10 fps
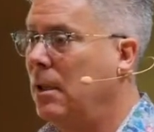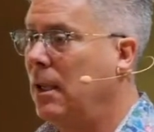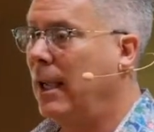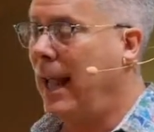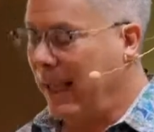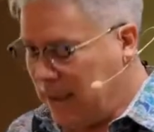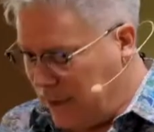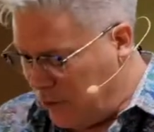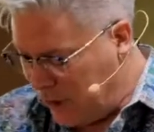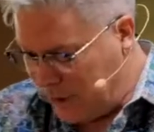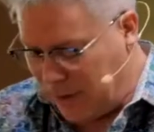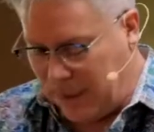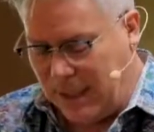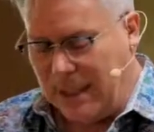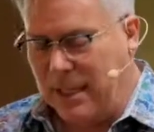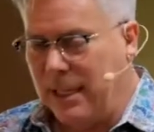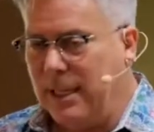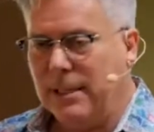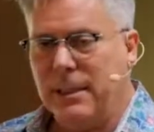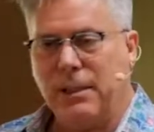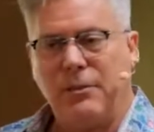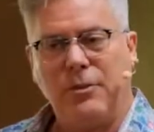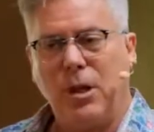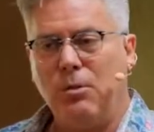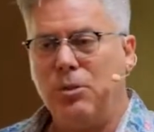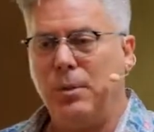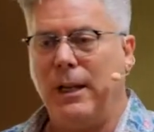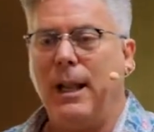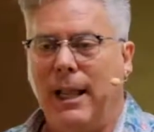It has just an ease and a flow to it.